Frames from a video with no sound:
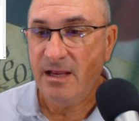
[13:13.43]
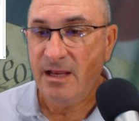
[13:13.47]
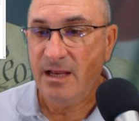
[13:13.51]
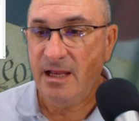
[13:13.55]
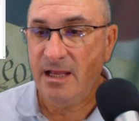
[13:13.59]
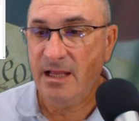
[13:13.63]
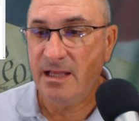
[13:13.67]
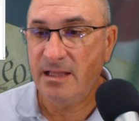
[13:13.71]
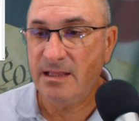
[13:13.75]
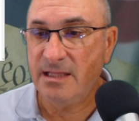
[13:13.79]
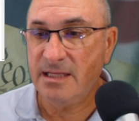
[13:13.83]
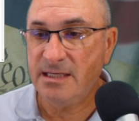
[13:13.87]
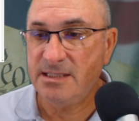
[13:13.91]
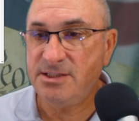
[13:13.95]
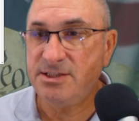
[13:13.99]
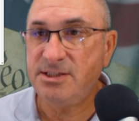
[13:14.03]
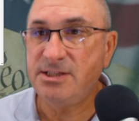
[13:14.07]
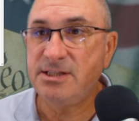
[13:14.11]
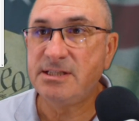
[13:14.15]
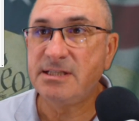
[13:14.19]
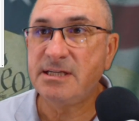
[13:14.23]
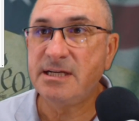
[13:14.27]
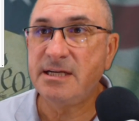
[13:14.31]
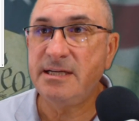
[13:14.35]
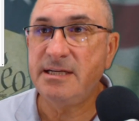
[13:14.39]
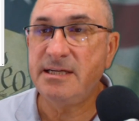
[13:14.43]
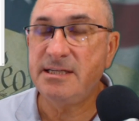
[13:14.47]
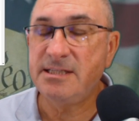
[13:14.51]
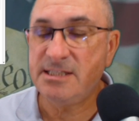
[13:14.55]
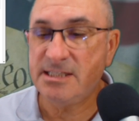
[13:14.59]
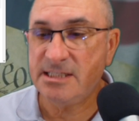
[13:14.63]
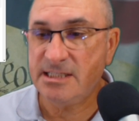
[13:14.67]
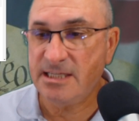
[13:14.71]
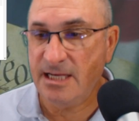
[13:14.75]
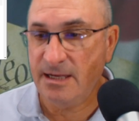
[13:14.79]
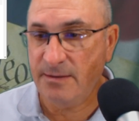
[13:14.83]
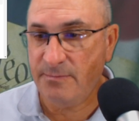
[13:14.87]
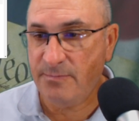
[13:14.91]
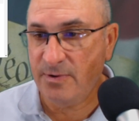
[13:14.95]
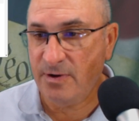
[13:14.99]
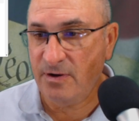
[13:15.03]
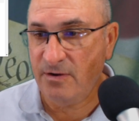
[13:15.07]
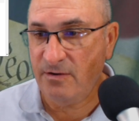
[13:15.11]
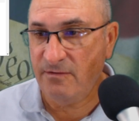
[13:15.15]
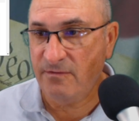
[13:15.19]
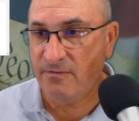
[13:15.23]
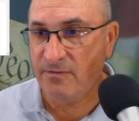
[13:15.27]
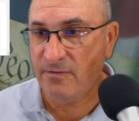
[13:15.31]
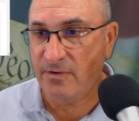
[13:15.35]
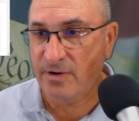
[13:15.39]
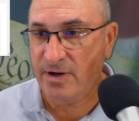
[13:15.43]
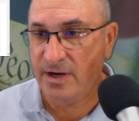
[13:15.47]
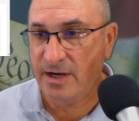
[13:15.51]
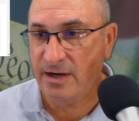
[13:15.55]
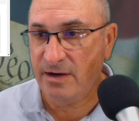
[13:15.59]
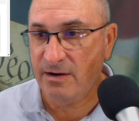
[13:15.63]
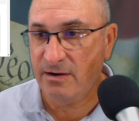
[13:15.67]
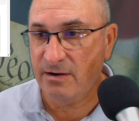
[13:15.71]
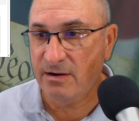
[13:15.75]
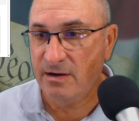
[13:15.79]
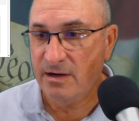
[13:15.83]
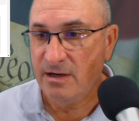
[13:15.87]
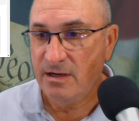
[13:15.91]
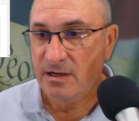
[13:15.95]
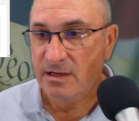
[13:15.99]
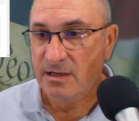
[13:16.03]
And let's just kind of skip over here.